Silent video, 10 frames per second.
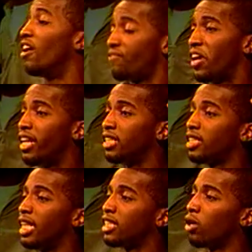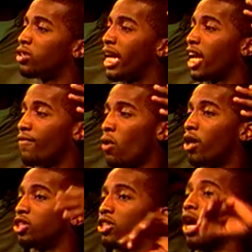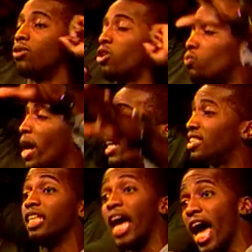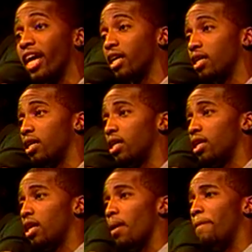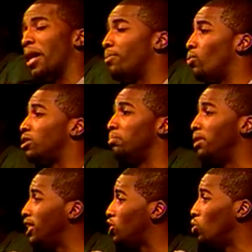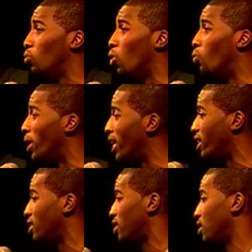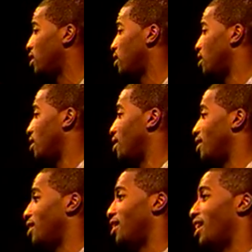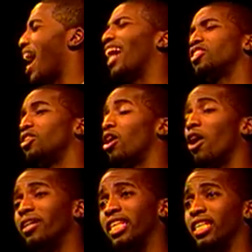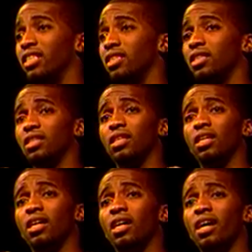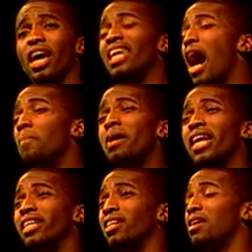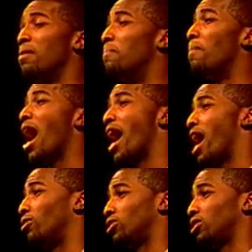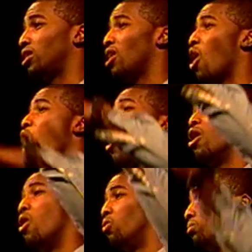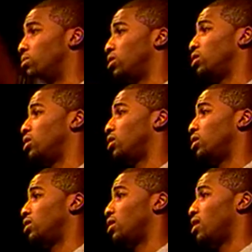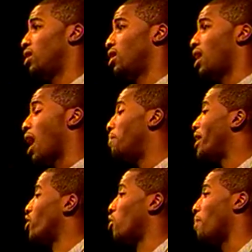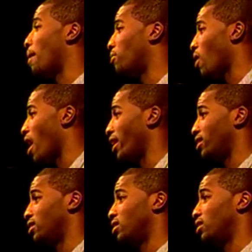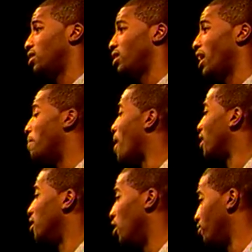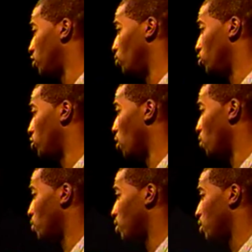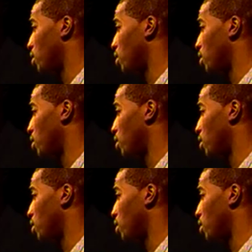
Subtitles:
to defend and sends those negative words and thoughts away and says, "Hey, baby, with me you will win." I took her in and I made my house our home. I made her my bride, and my love she was shown.